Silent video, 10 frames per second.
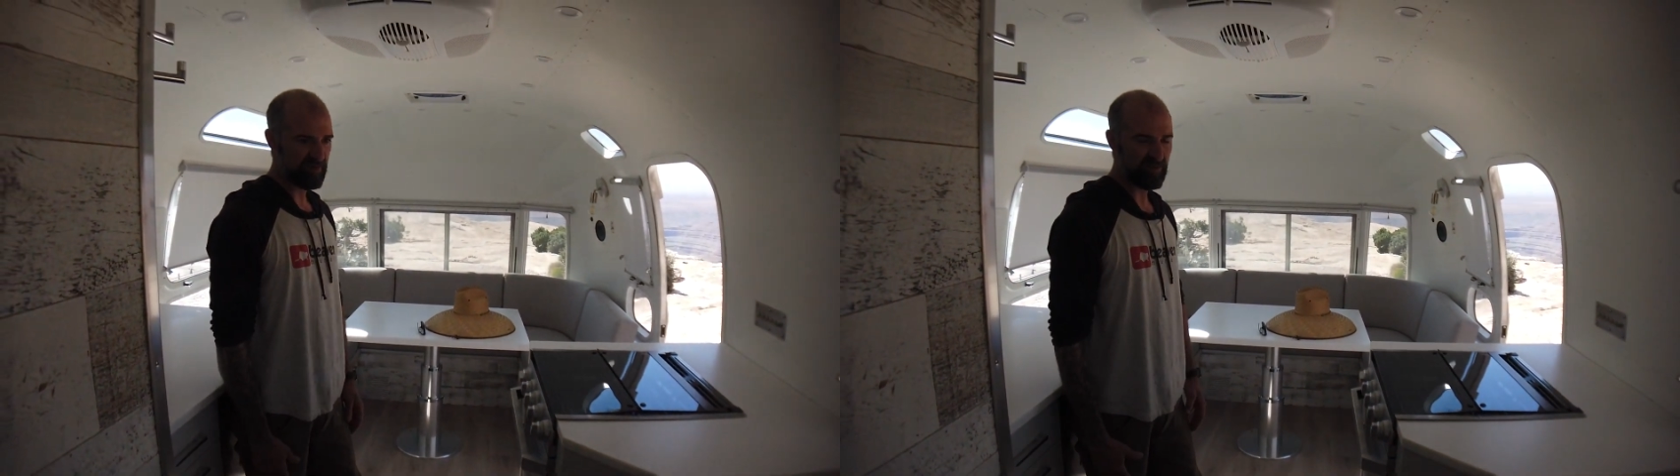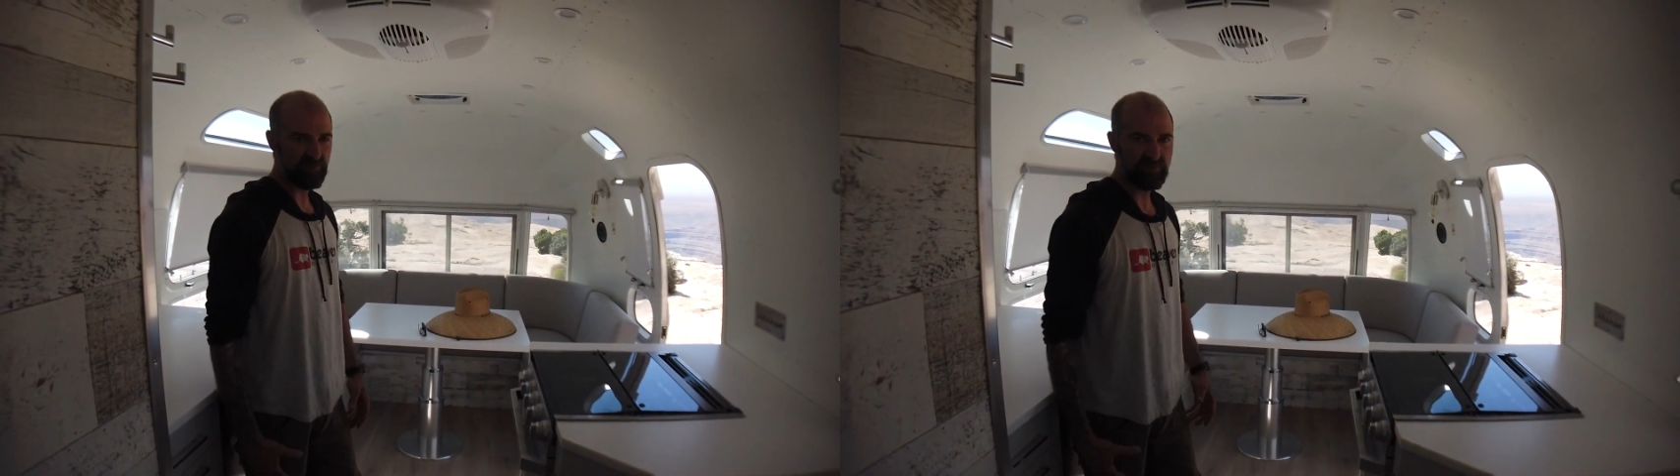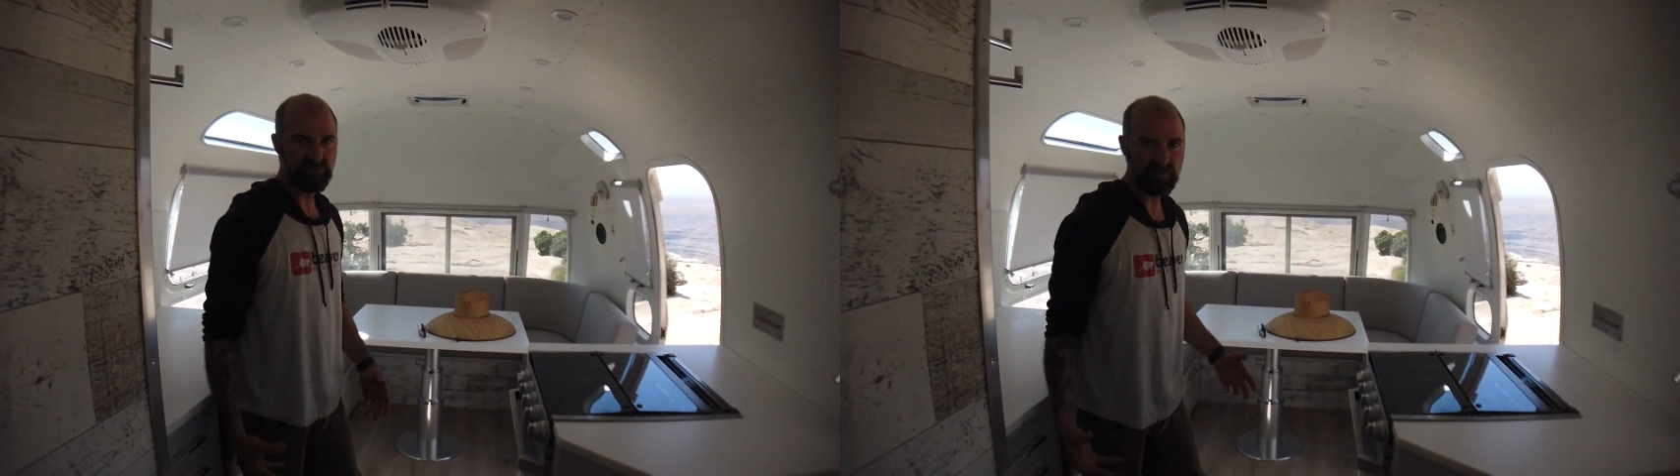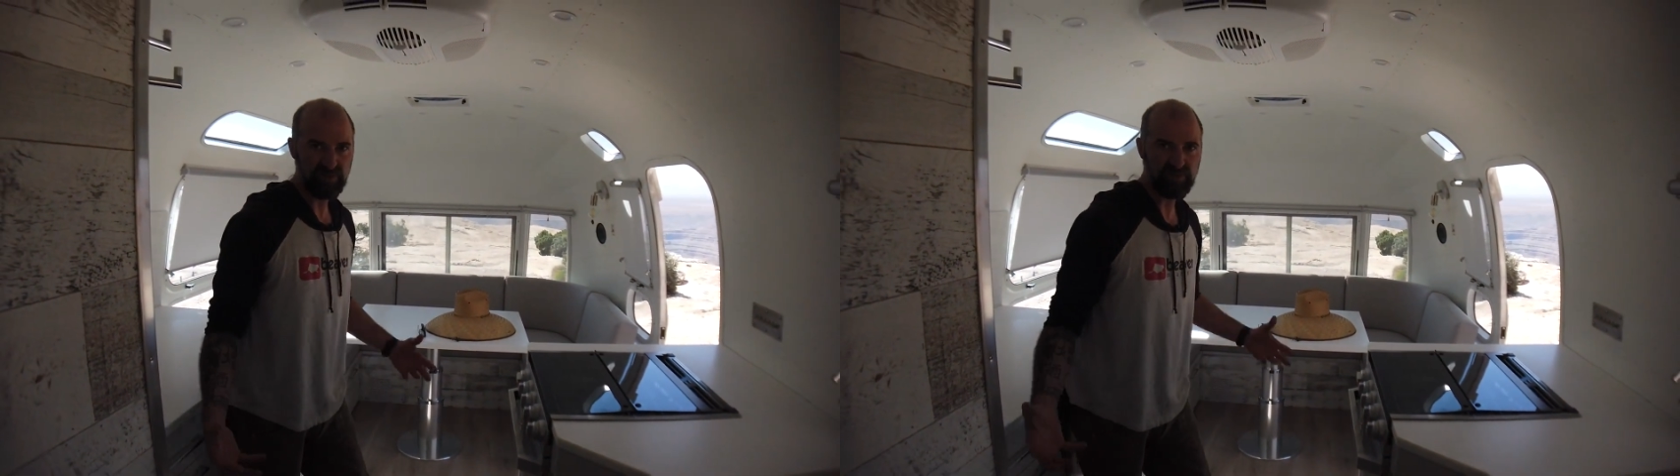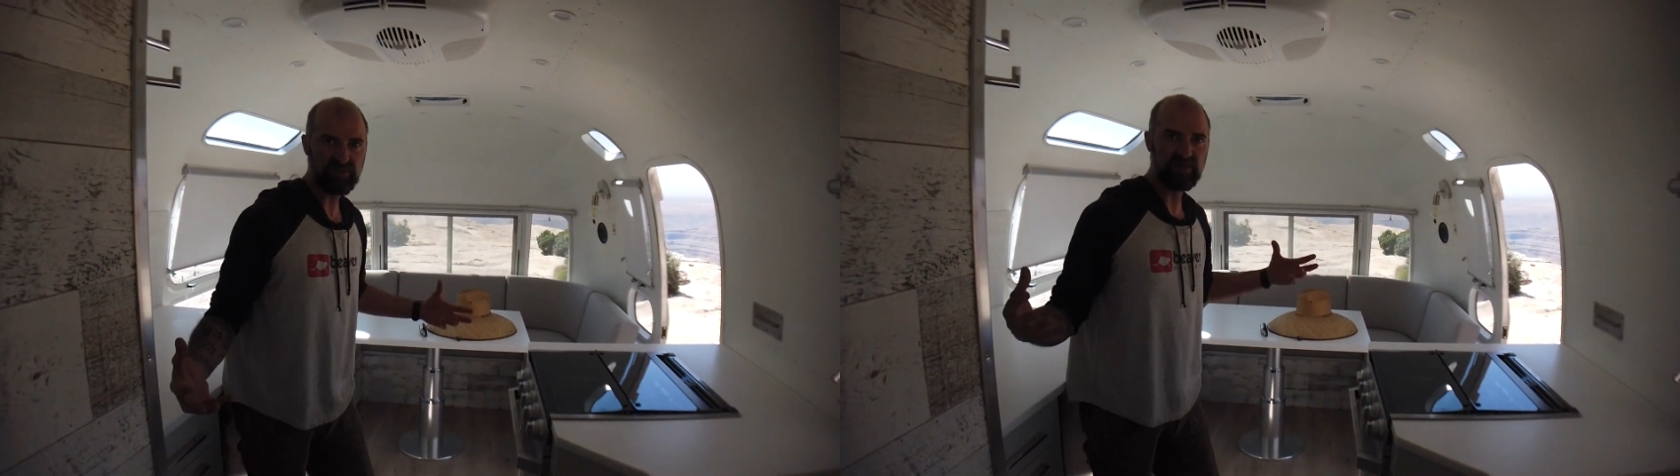that
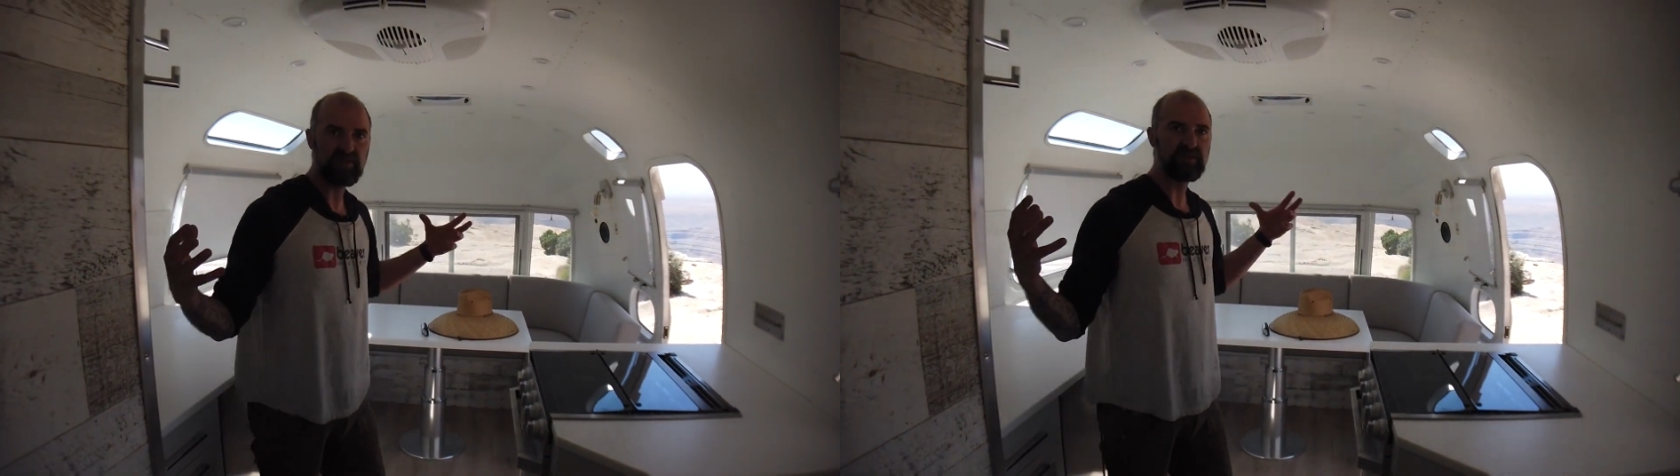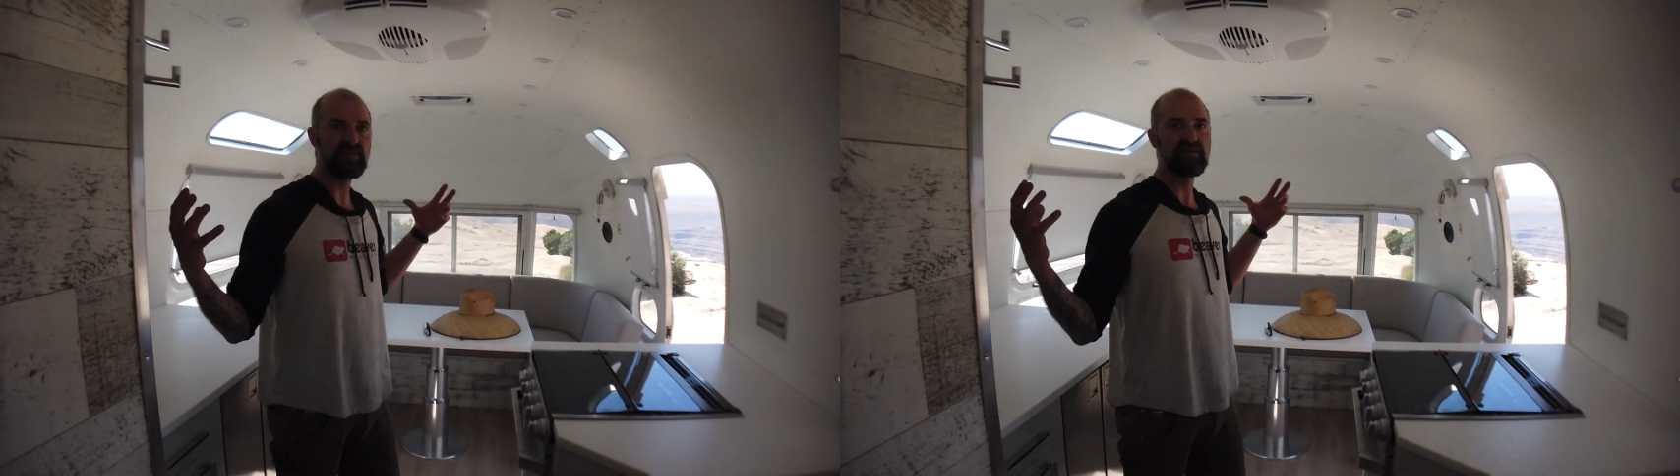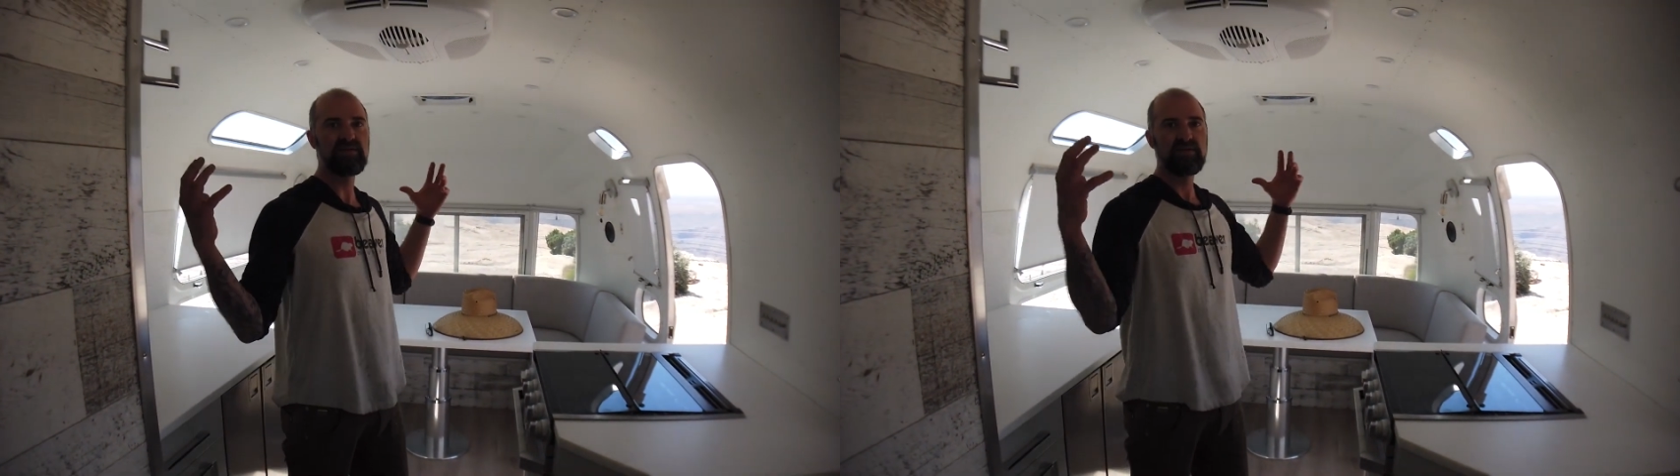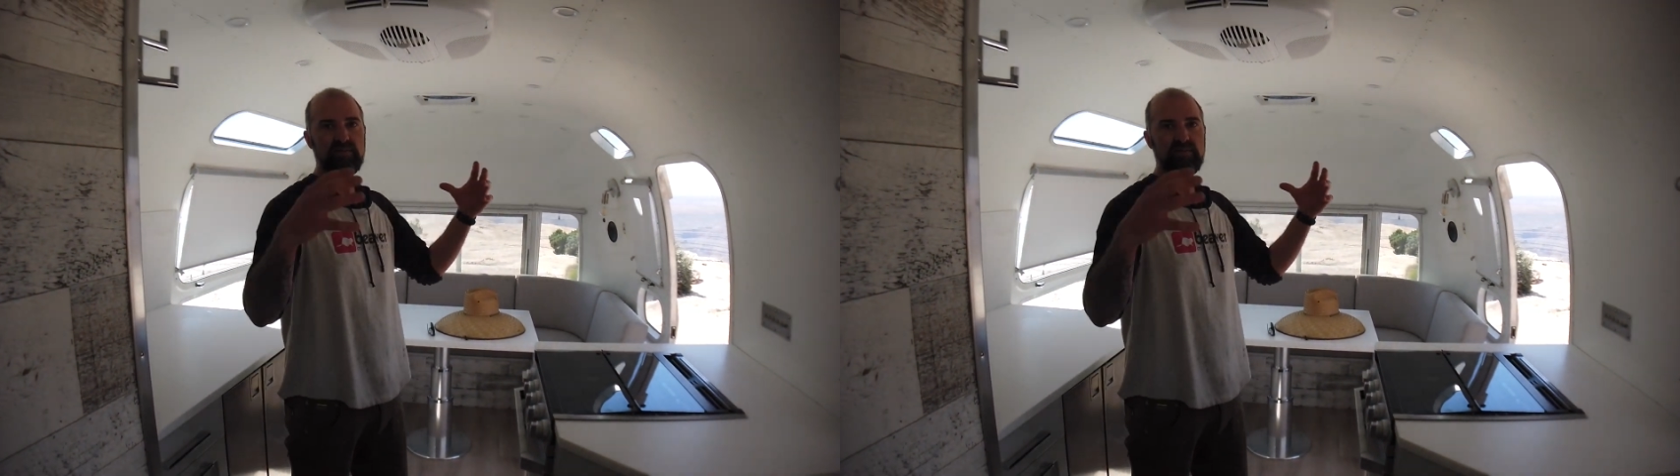people think they need to